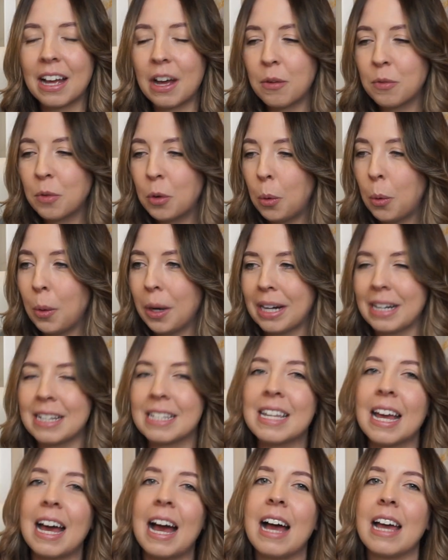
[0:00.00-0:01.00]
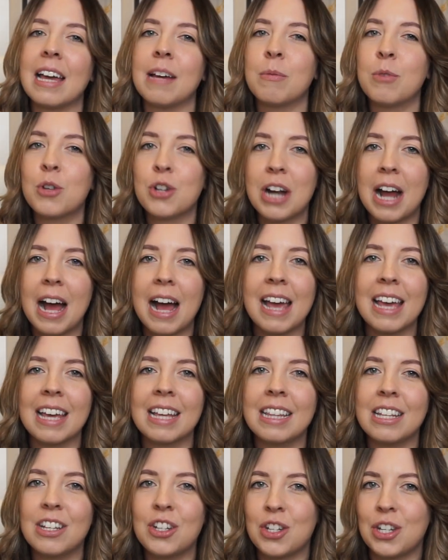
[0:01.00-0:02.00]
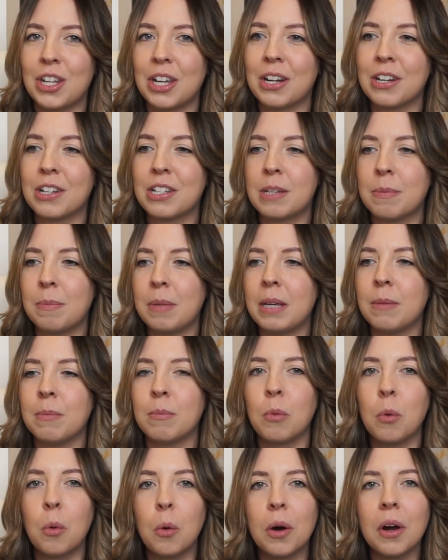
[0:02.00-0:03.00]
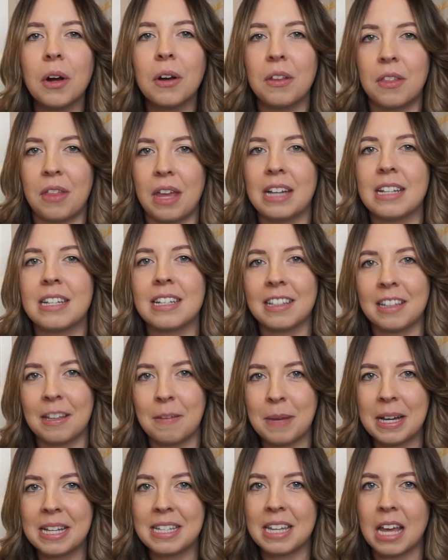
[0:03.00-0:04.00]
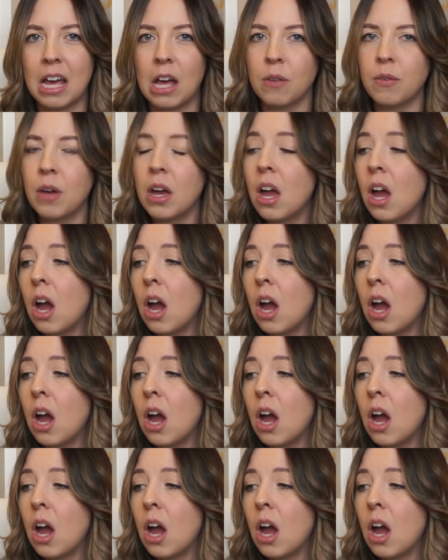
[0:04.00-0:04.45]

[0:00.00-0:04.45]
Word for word: Of course, I am trying this year to be more authentically myself